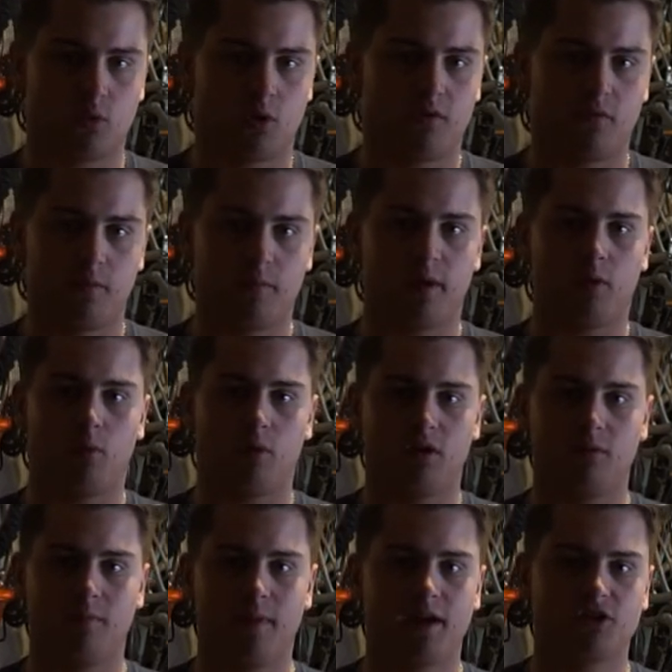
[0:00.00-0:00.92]
one of them that I
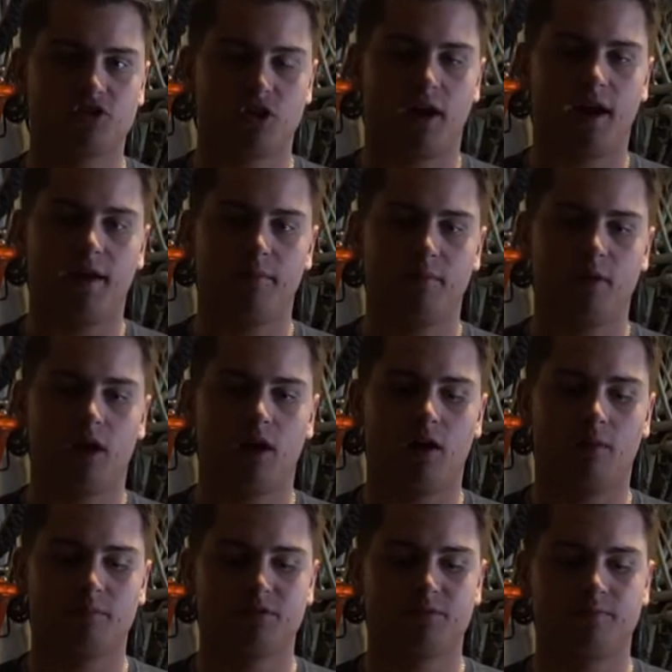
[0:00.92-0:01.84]
wanted to make sure I
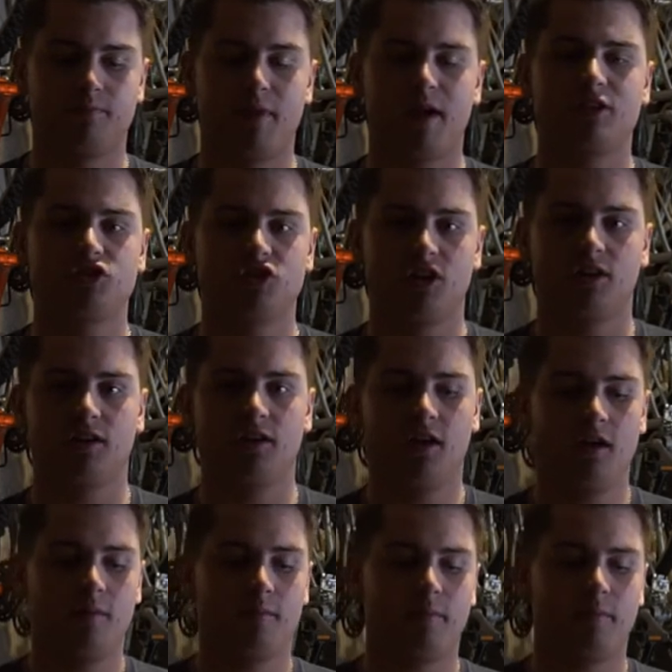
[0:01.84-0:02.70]
um, mentioned,